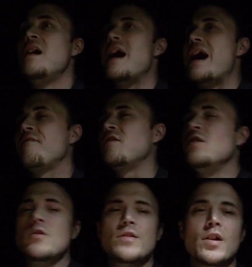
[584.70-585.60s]
after
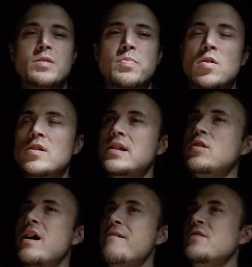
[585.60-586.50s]
doing those pulls and
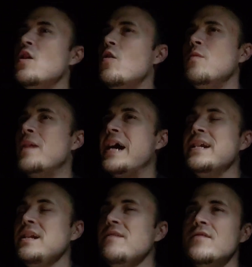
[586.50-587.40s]
driving home, I
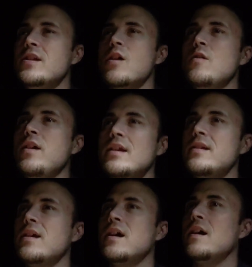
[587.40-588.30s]
didn't even
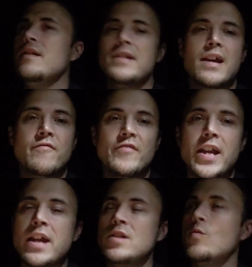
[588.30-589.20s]
notice the
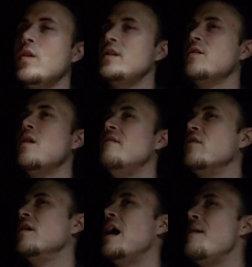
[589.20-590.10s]
NVH
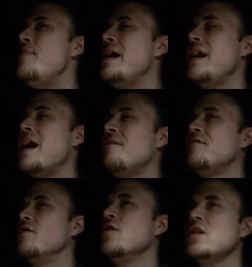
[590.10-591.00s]
whatsoever. I bet
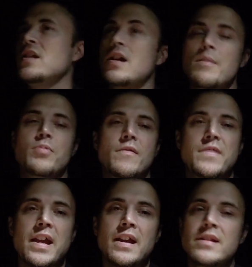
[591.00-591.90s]
after just a couple of
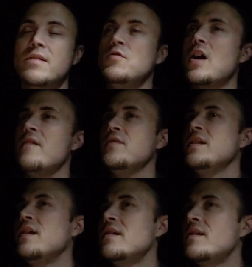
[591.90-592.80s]
days of
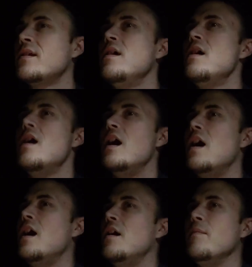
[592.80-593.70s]
driving this,
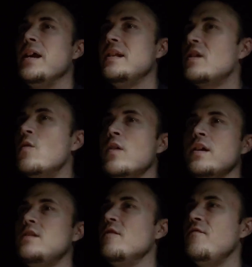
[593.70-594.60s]
it's
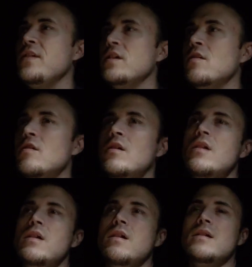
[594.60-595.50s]
going to feel
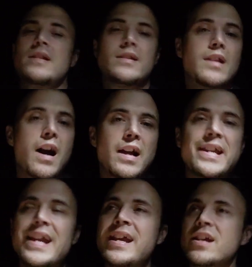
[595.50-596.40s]

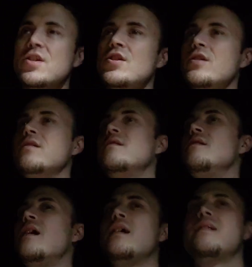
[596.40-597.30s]
stock-ish.
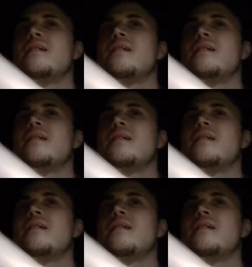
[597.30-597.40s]
Not